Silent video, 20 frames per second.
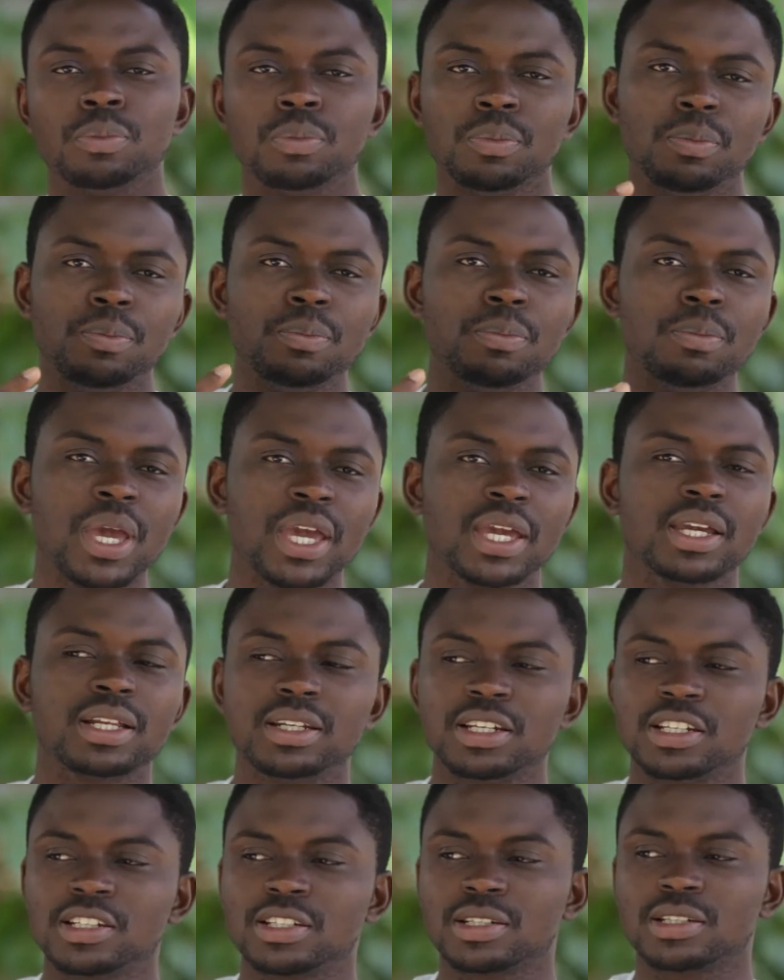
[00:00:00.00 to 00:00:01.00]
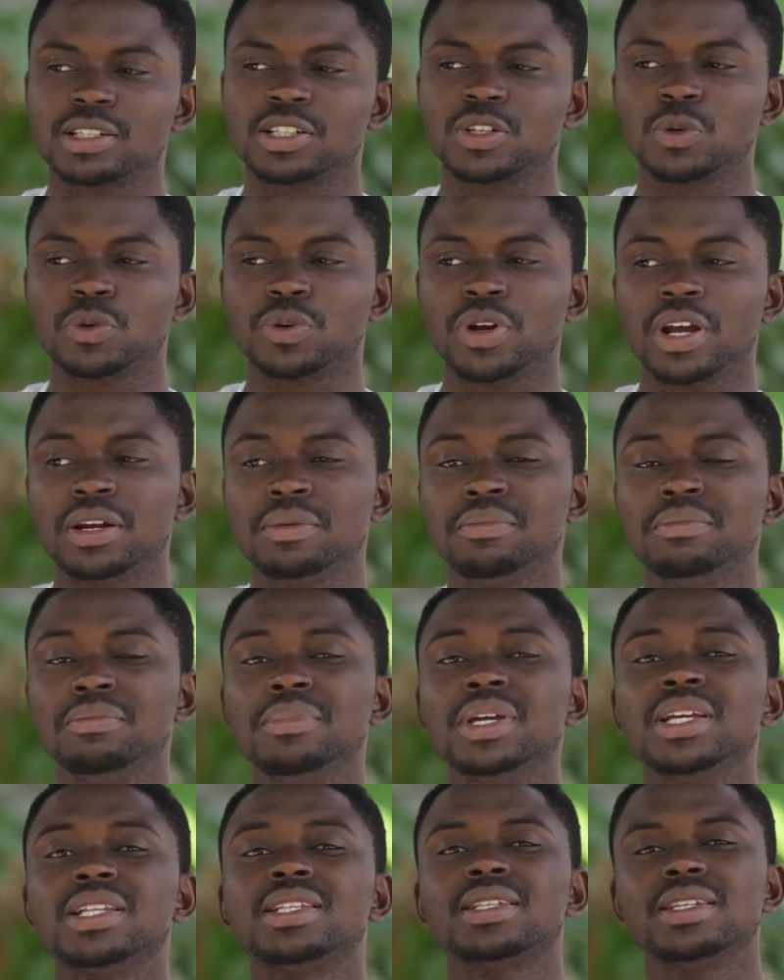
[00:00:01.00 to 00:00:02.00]
make these children
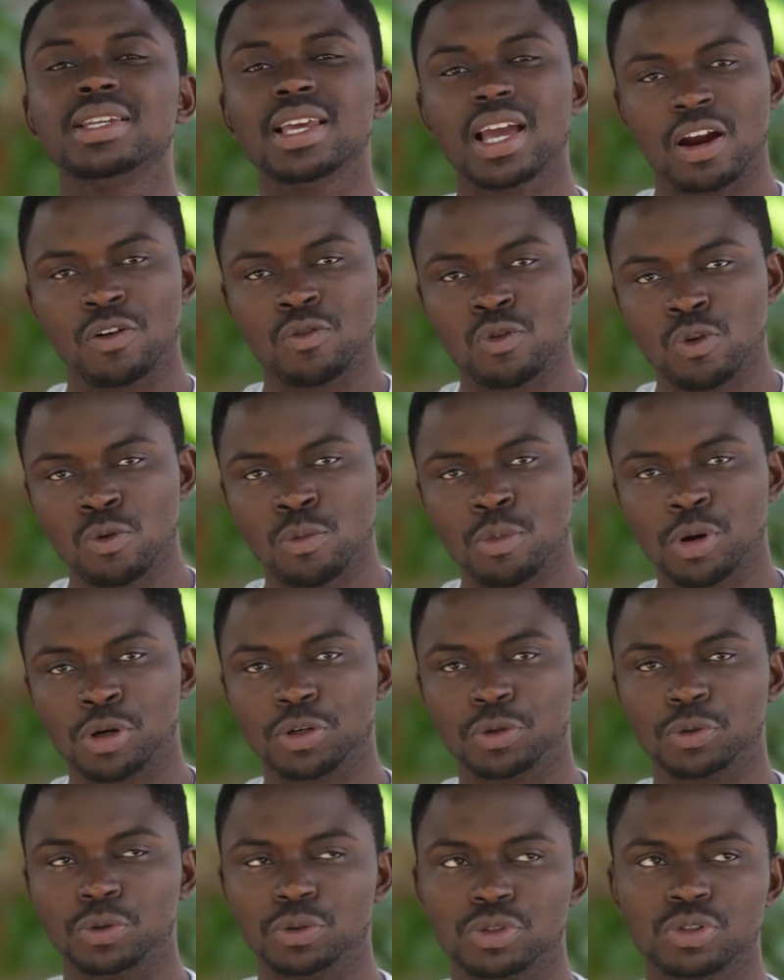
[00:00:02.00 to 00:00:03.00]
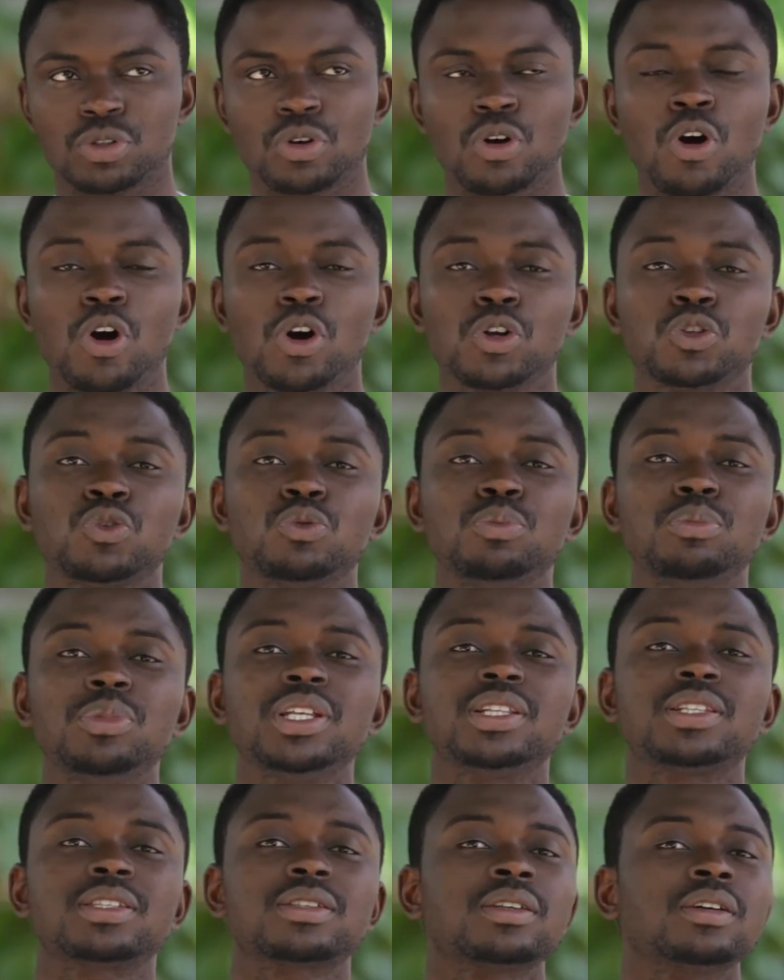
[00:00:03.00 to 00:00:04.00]
meet their role models or to
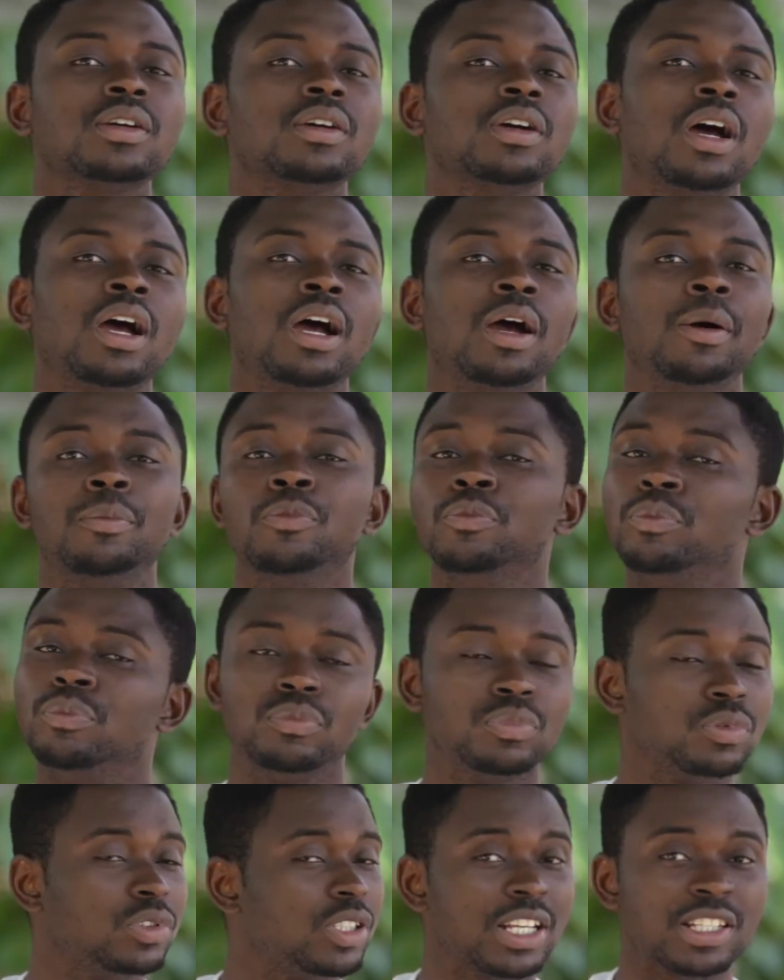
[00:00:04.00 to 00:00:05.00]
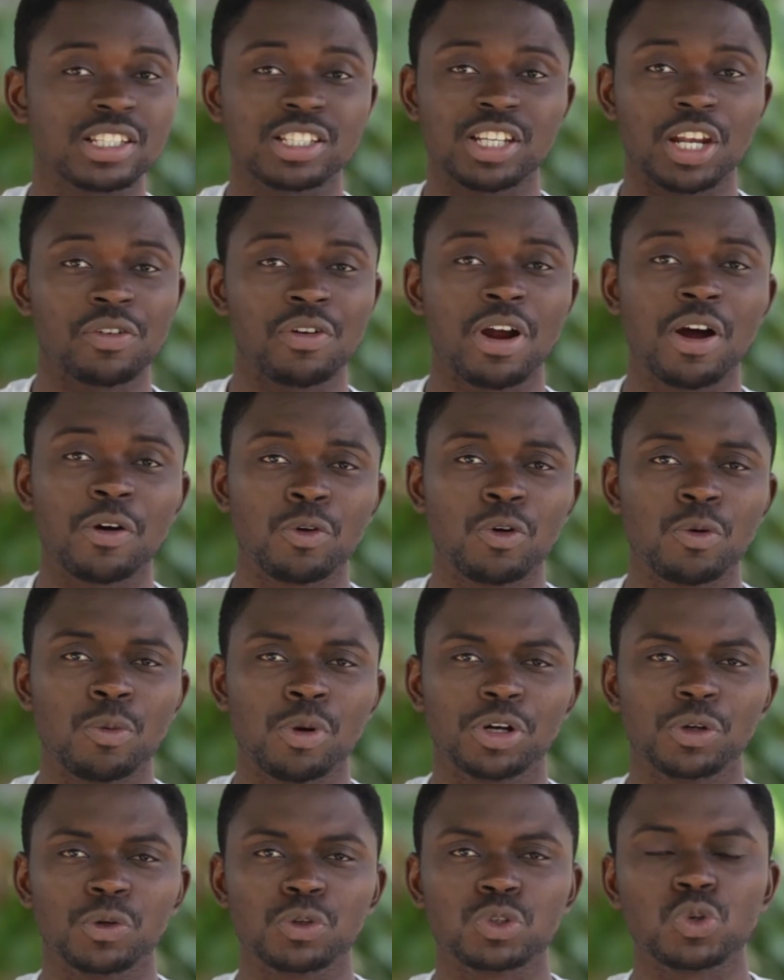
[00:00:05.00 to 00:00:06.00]
meet um, just general role
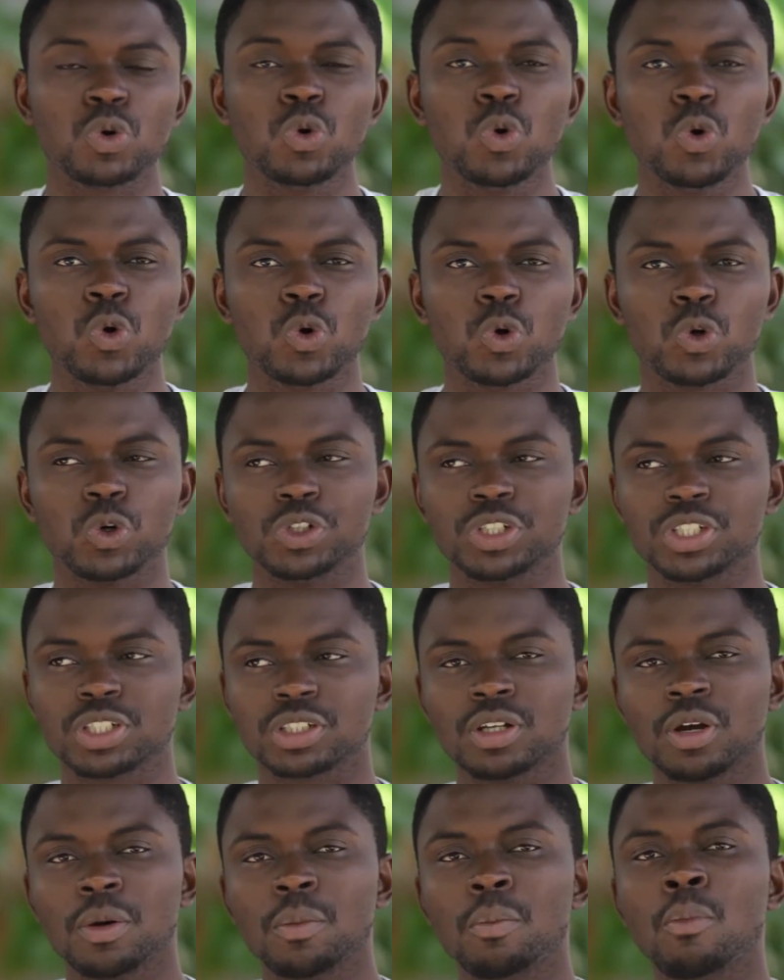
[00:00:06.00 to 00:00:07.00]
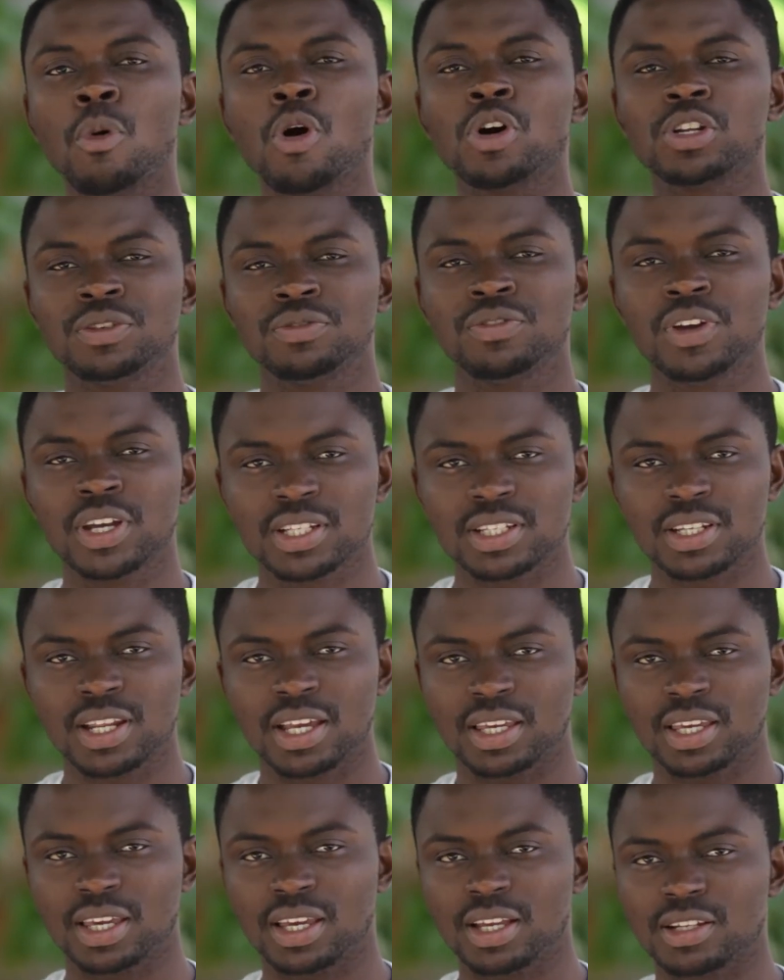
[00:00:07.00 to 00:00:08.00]
models who could motivate the
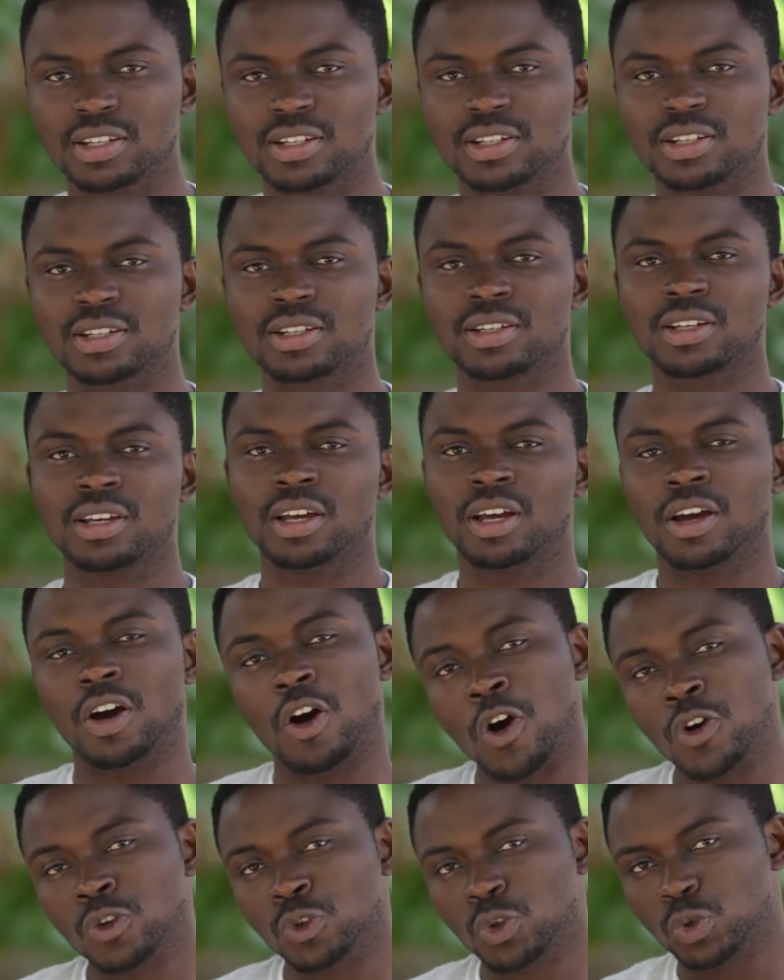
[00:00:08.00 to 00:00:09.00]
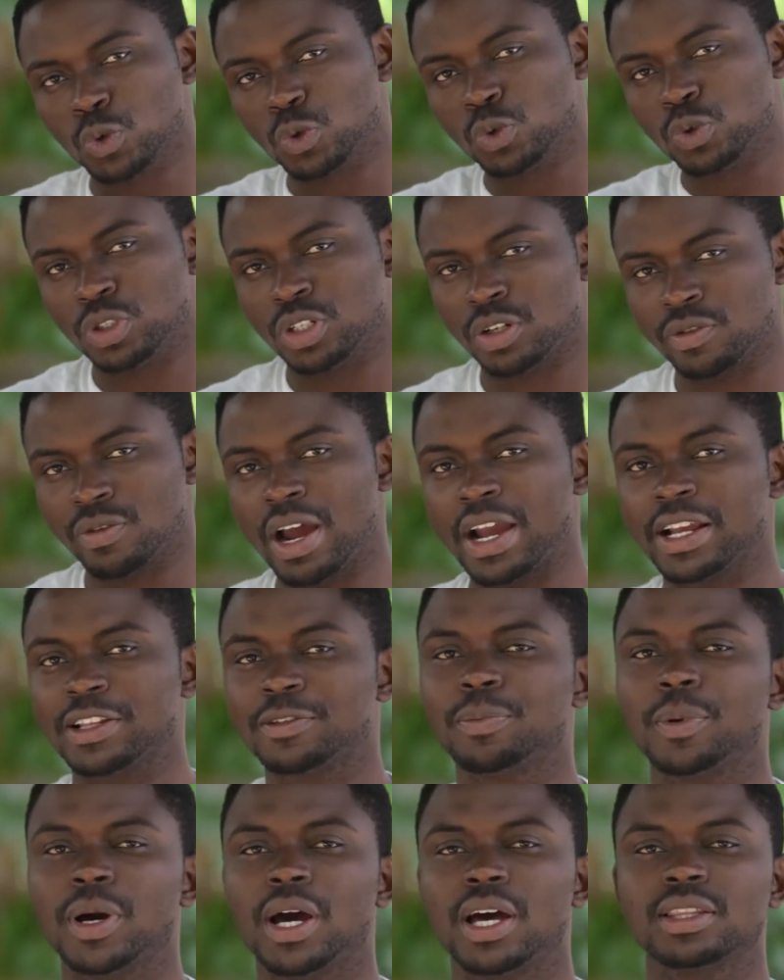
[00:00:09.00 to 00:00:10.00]
kids onto the right
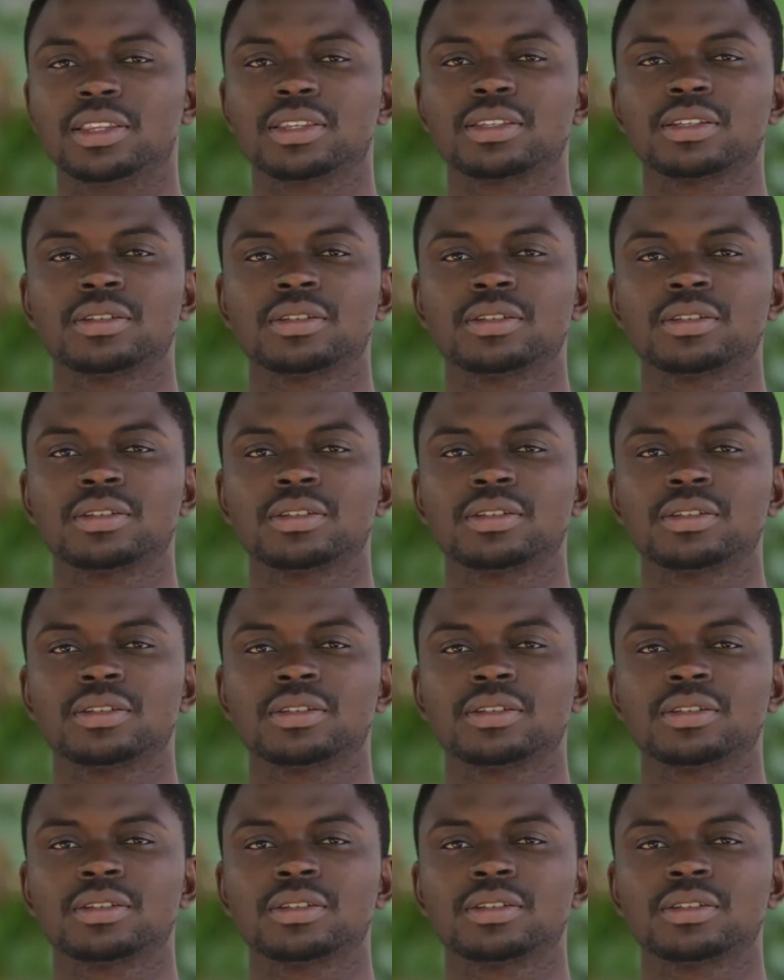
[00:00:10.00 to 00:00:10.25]
path.